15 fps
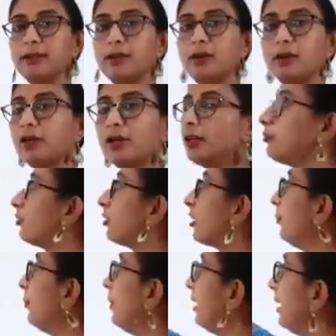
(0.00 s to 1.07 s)
okay,
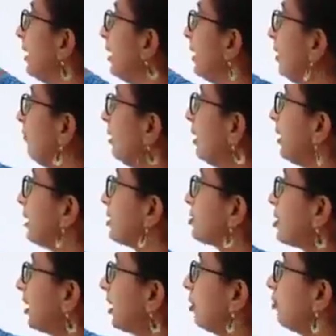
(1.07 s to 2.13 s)
complete DNA we are
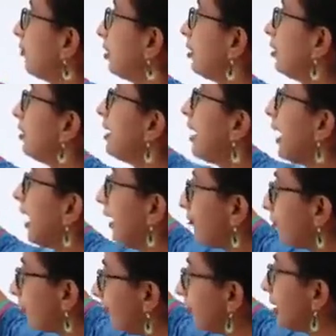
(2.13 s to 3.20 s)
extracting over here, and
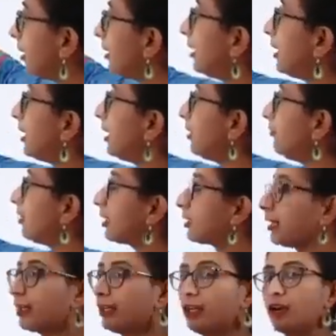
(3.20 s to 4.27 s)
from that DNA we are
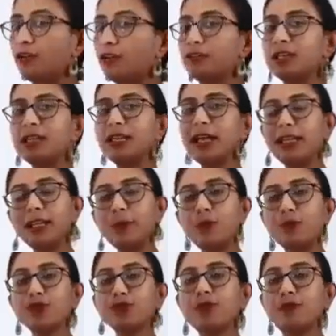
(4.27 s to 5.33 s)
cutting off the tiny
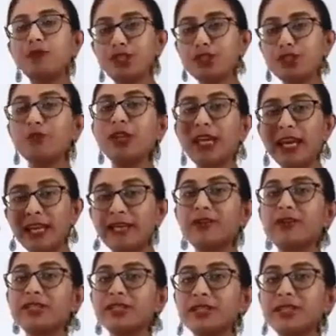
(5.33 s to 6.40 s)
portion which we are
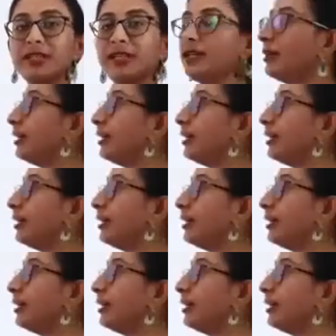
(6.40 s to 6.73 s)
interested in,